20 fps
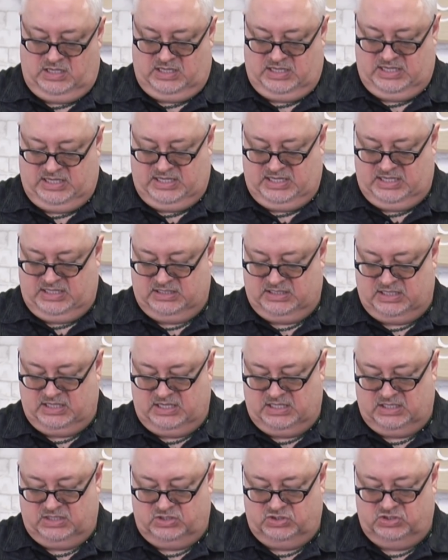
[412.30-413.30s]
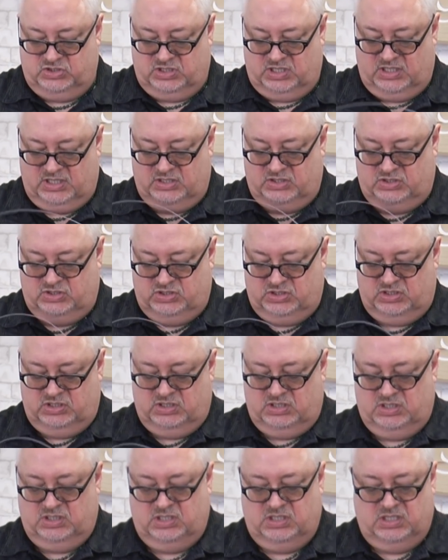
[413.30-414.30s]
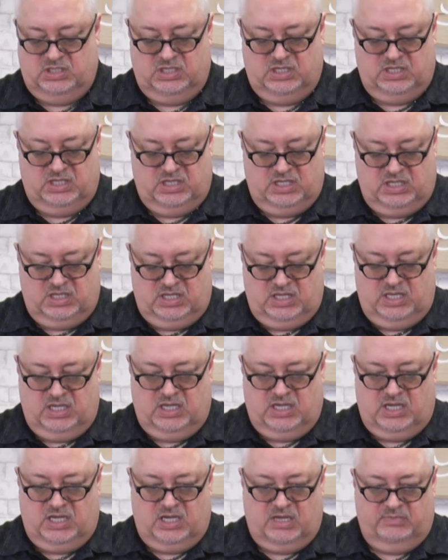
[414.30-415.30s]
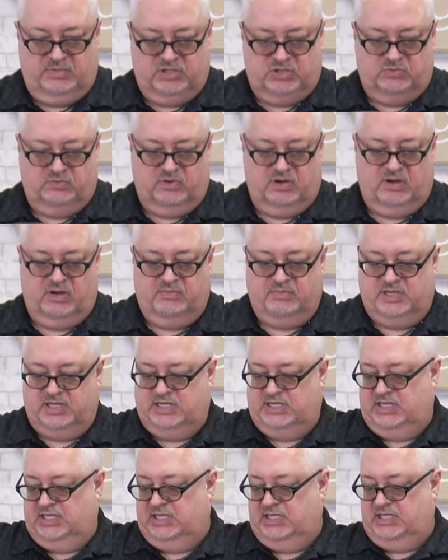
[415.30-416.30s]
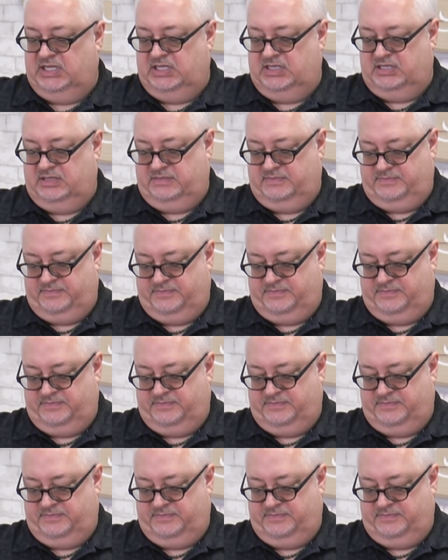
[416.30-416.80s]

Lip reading: and kind of judge how much wire I'm going to need.